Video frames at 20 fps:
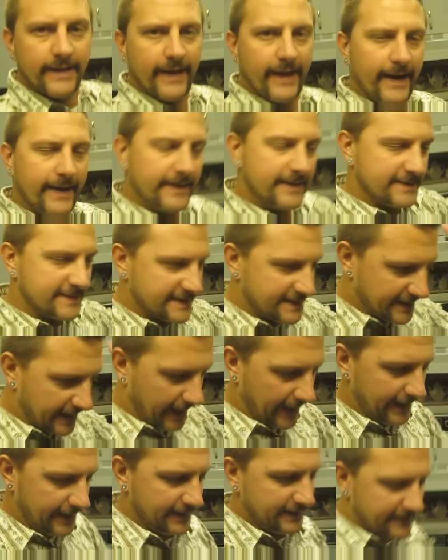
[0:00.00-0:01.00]
I
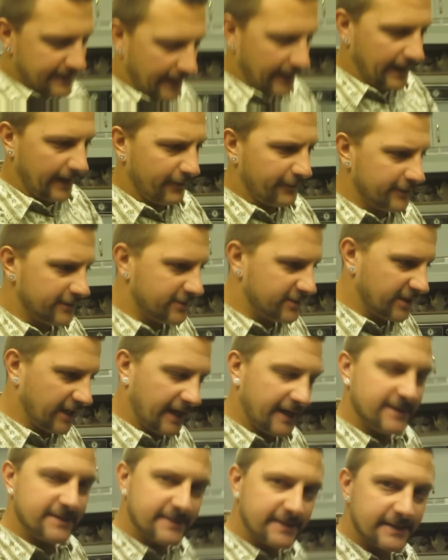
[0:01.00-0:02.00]
decided that I would
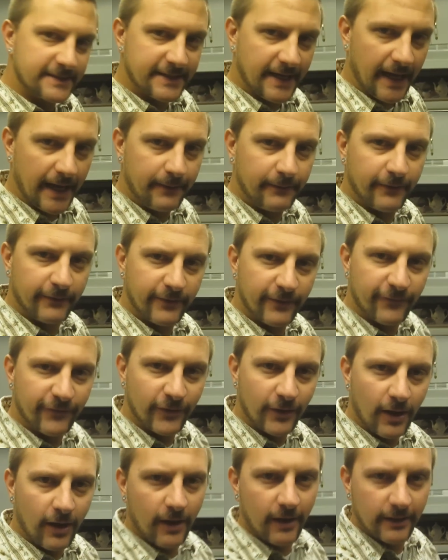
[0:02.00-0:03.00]
change the time of the
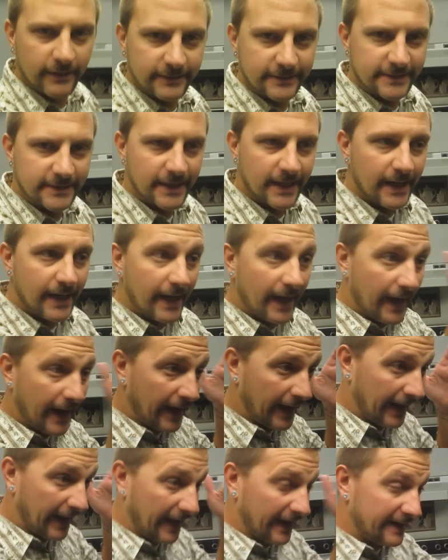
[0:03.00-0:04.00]
vlogs,
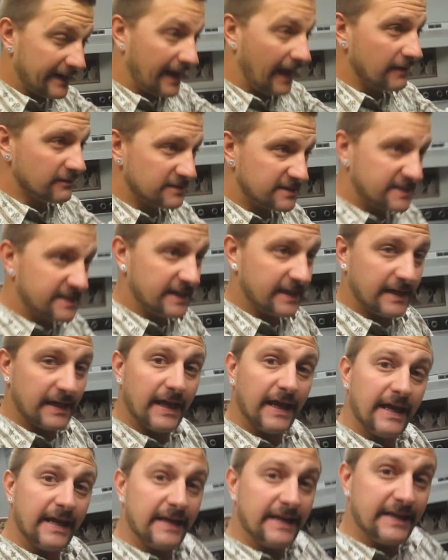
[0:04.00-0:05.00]
and I announced
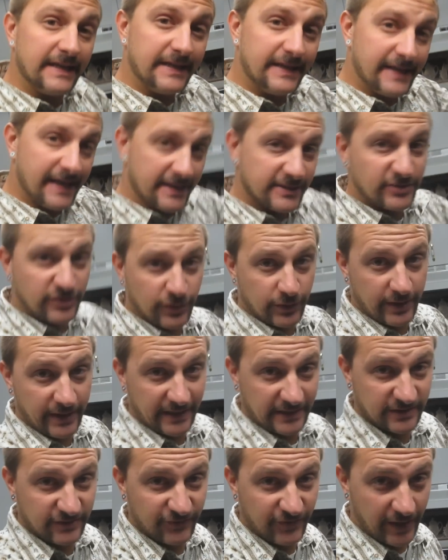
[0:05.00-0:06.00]
it in
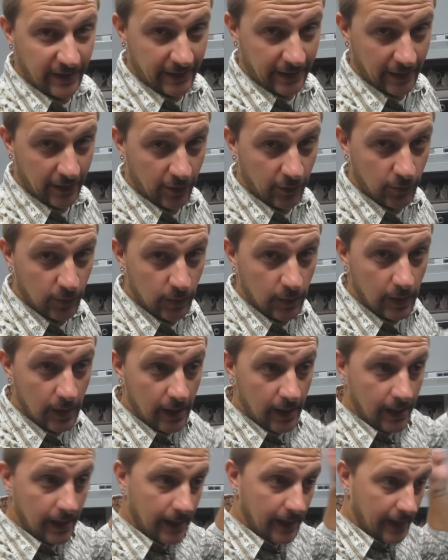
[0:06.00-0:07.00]
yesterday's video
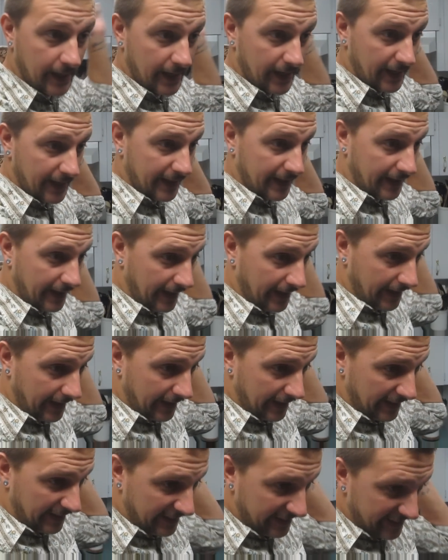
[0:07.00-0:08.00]

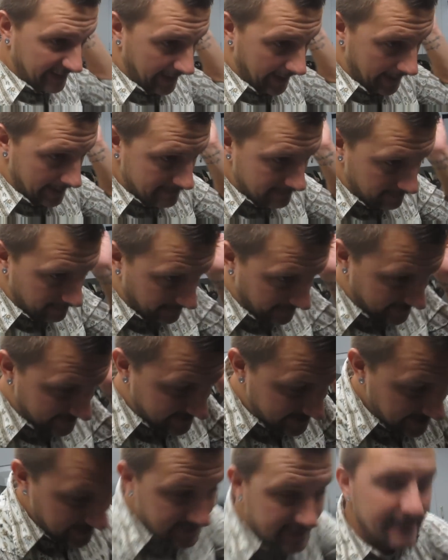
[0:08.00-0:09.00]
that
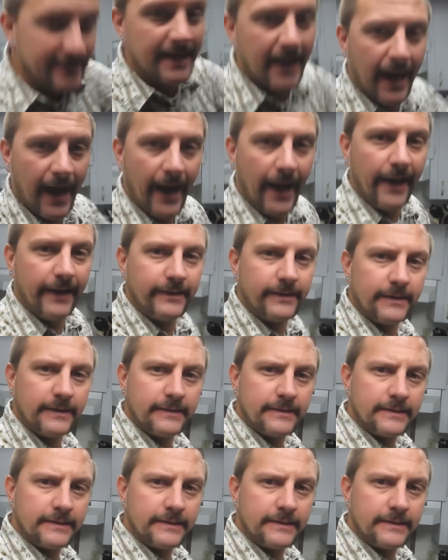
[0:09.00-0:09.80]
did not